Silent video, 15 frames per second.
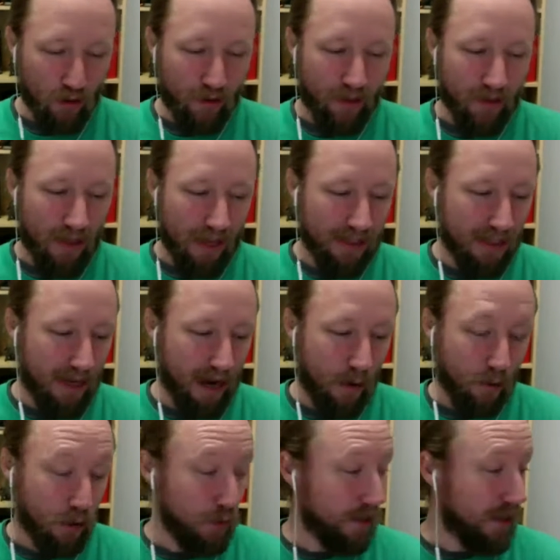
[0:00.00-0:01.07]
they sent out, which
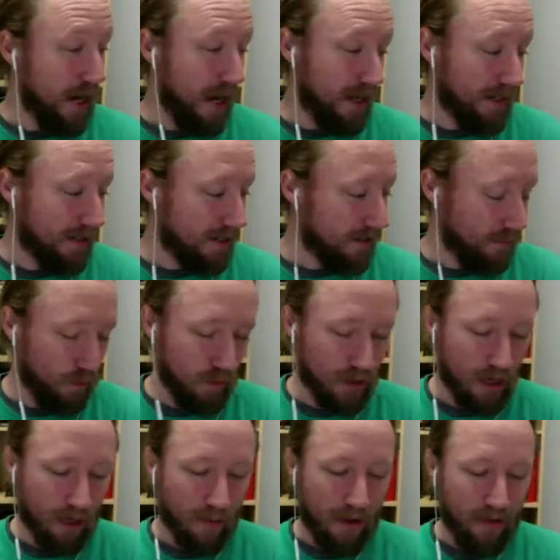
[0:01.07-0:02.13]
was nice. We'll talk
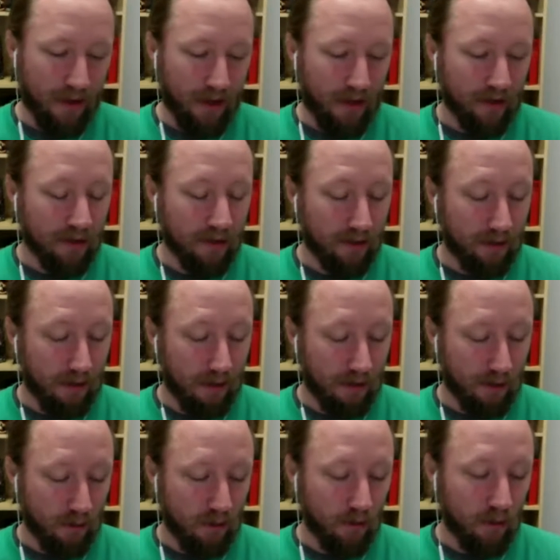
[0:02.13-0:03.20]
about that also in
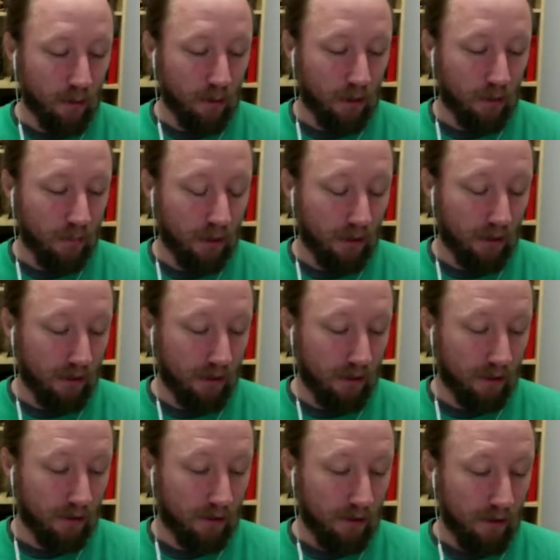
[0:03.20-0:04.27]
a little bit. But uh,
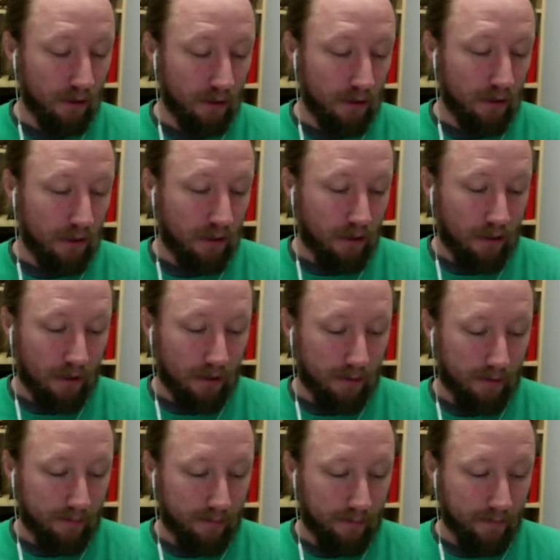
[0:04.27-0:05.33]

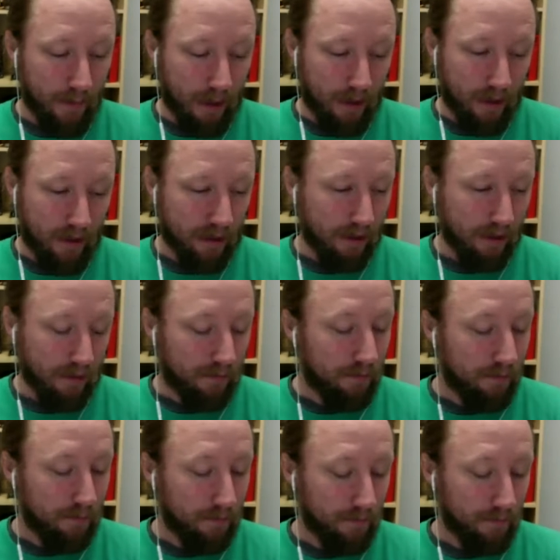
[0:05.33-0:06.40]
I think the
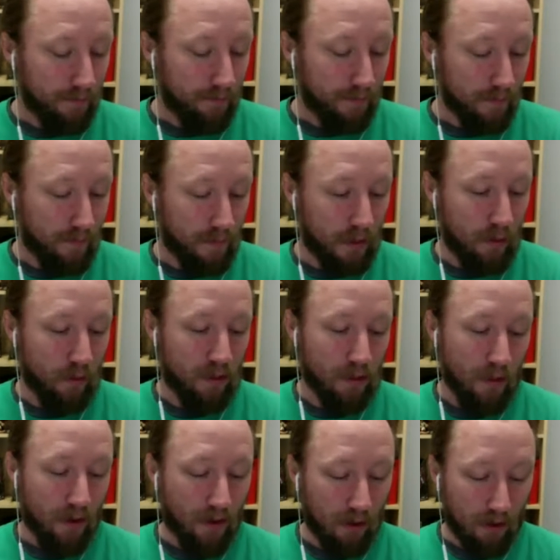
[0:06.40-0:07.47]
there were some
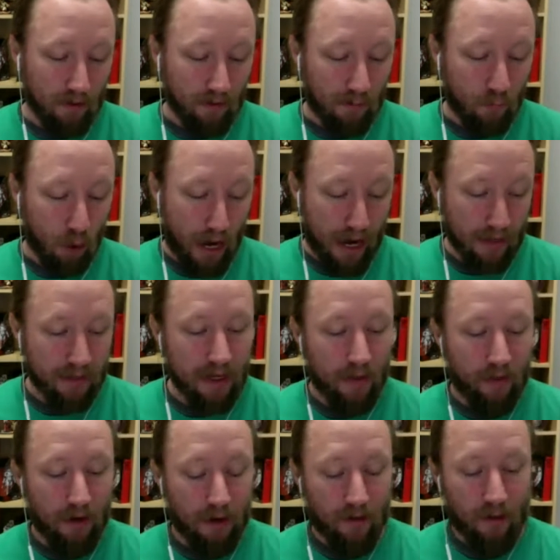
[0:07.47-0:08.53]
other brands out
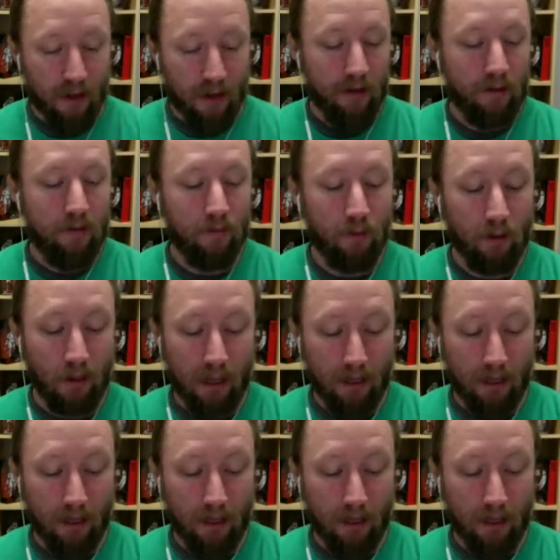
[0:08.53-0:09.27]
there that really